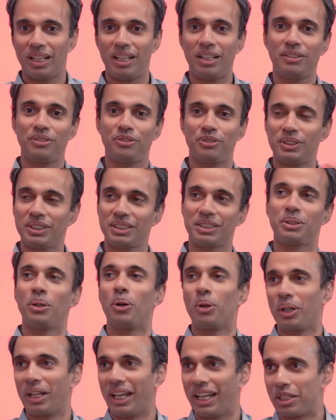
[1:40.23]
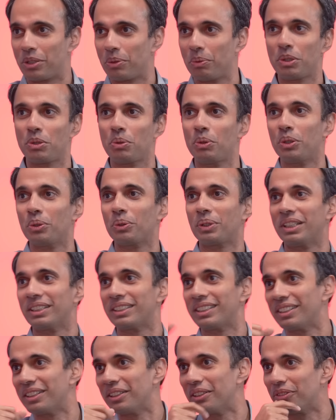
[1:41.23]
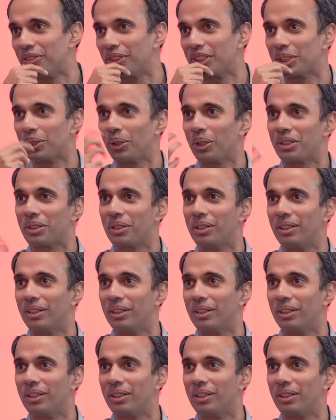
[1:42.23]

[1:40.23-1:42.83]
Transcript: our first hot hatch? Which would you consider the first hot?